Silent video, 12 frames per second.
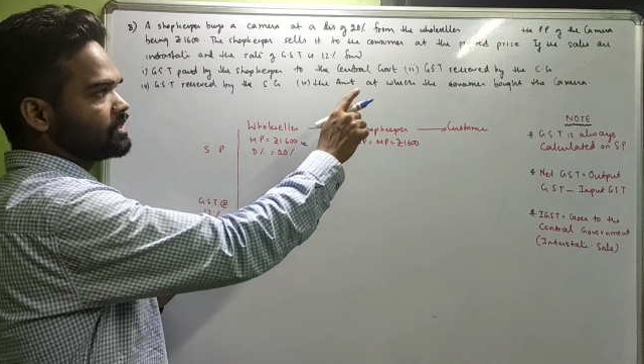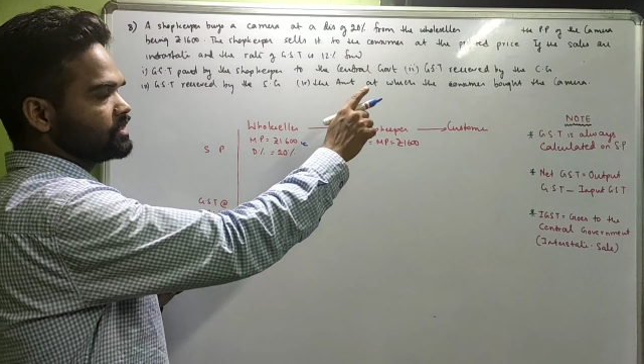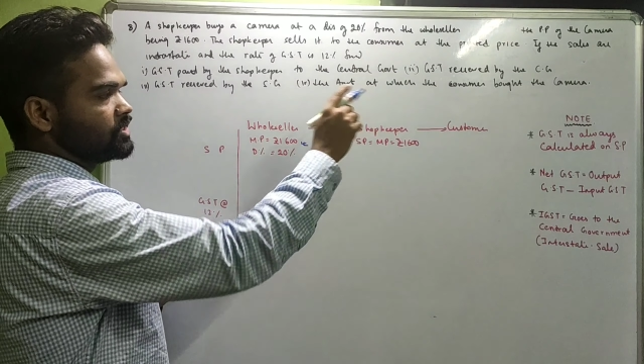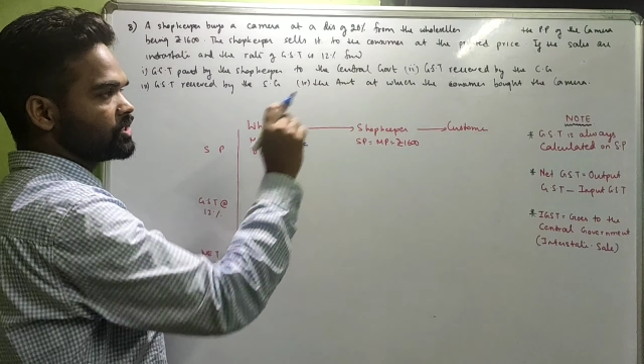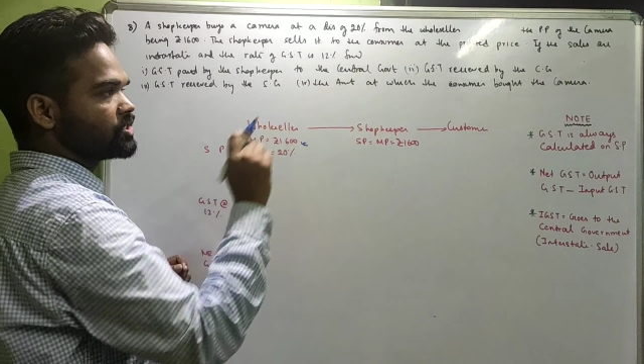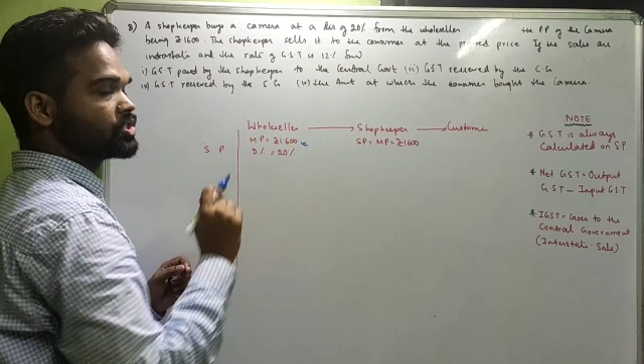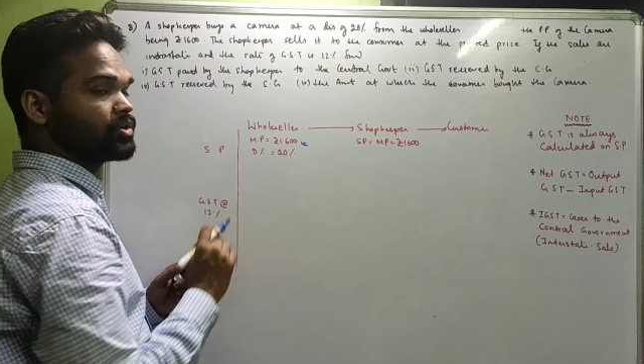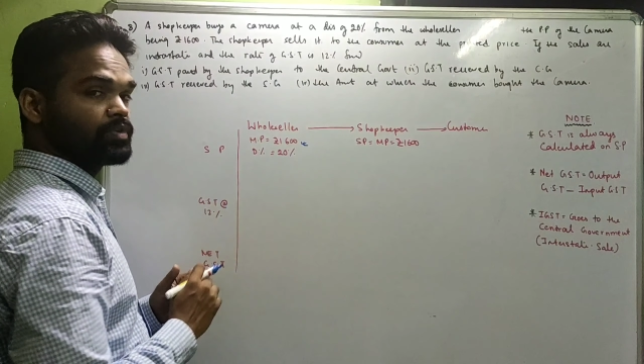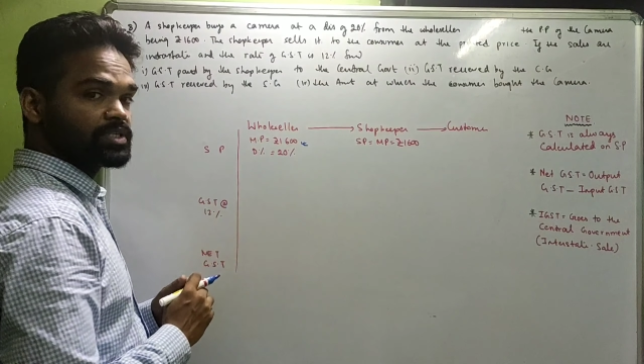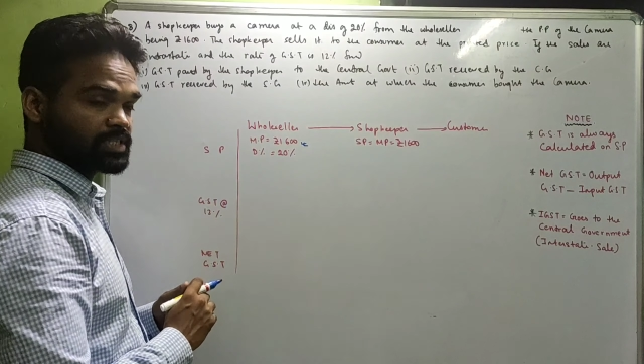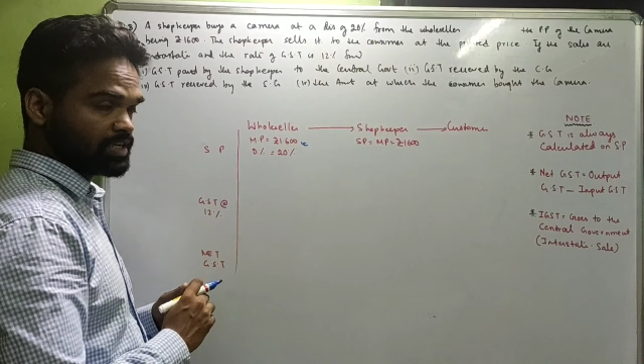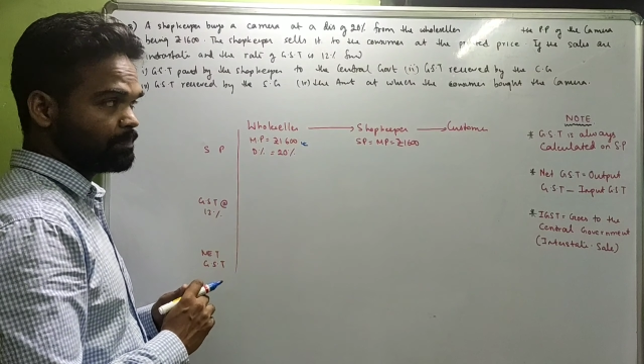GST
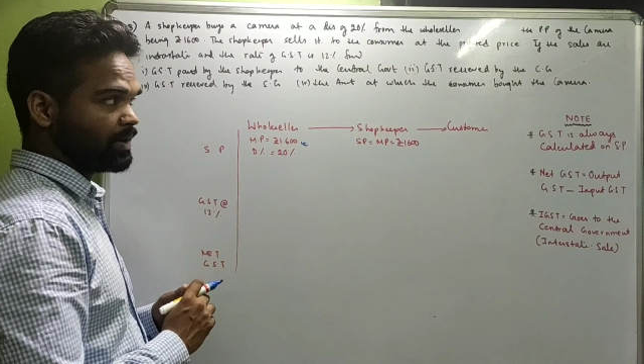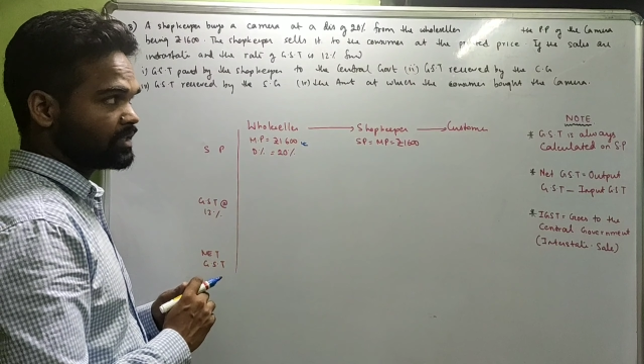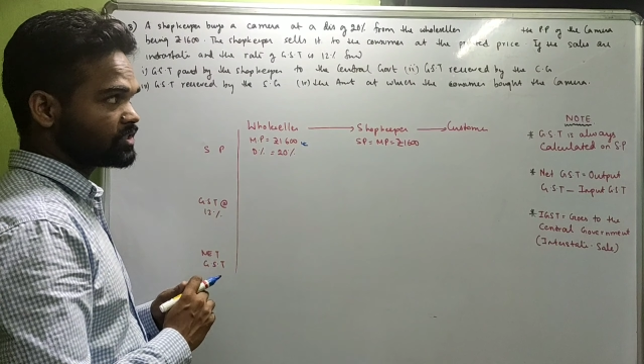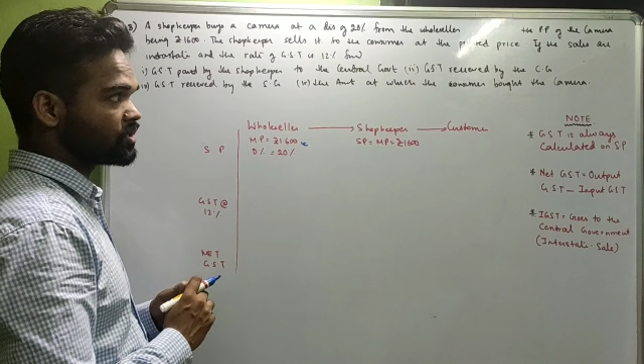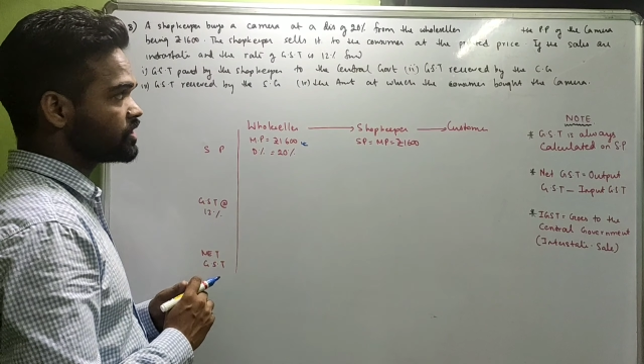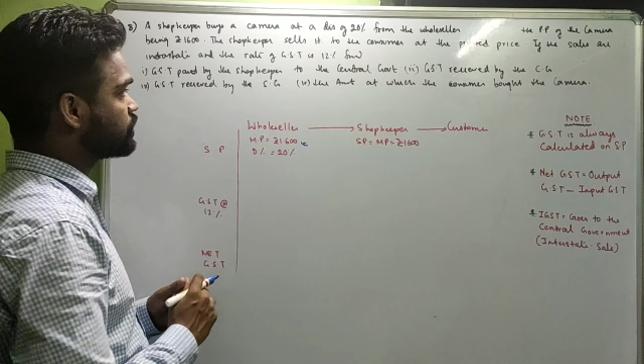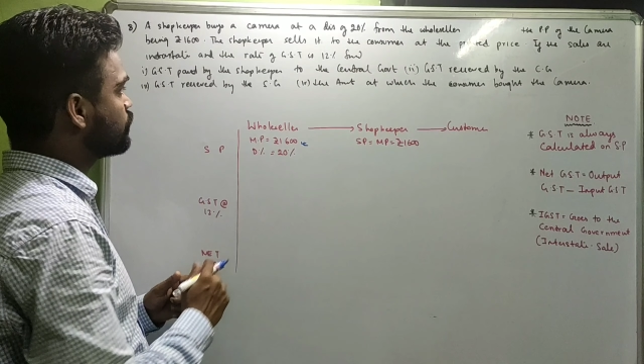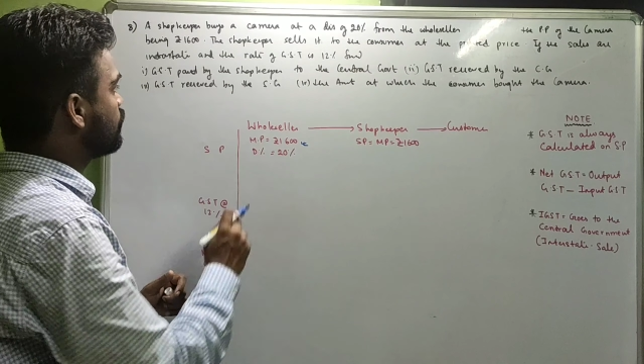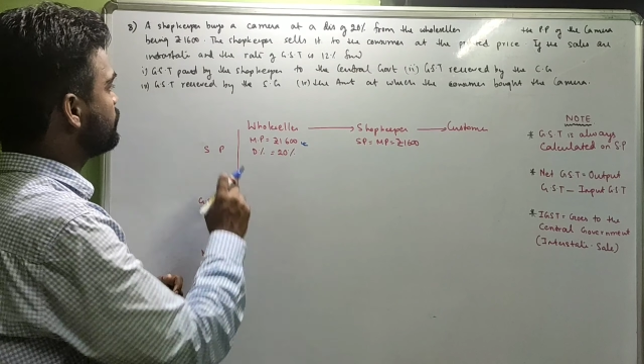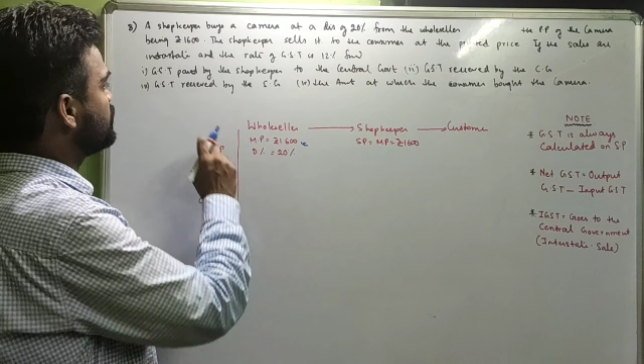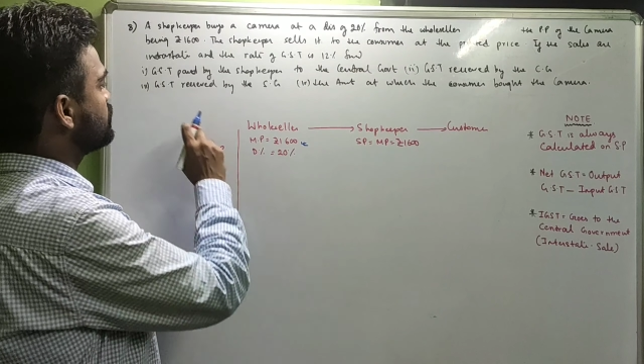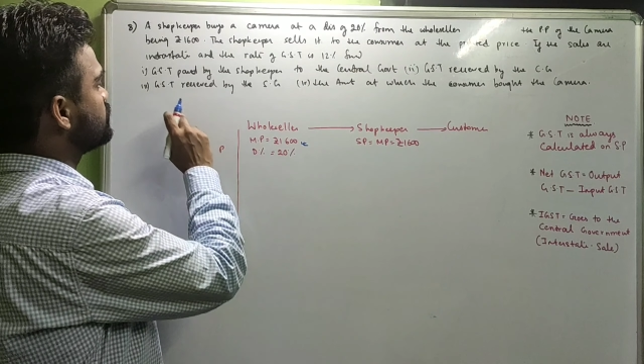received by the central
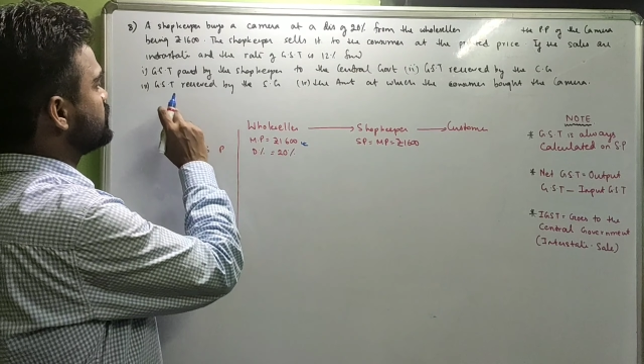government,